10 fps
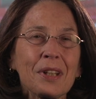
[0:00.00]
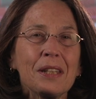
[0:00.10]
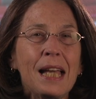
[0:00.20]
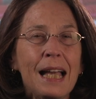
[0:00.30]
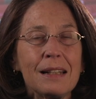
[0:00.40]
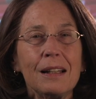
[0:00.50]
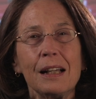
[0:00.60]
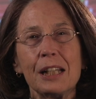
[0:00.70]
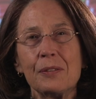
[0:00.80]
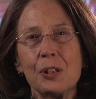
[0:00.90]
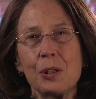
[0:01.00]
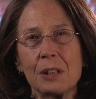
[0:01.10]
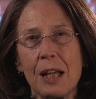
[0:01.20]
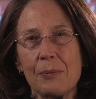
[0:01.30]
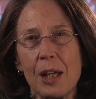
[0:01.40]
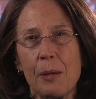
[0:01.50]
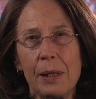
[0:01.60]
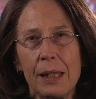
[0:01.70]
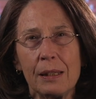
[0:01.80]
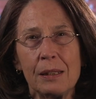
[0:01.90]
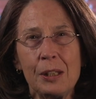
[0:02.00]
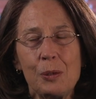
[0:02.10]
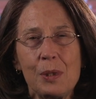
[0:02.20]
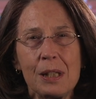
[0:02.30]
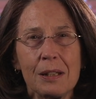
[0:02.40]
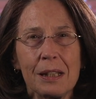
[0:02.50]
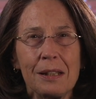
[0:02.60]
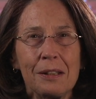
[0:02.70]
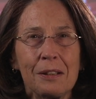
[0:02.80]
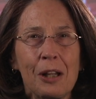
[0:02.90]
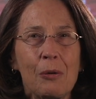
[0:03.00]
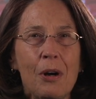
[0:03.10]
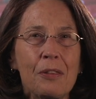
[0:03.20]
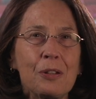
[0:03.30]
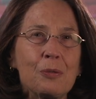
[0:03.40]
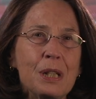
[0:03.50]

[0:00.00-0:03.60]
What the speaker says: The headline of a New York Times op-ed you recently co-authored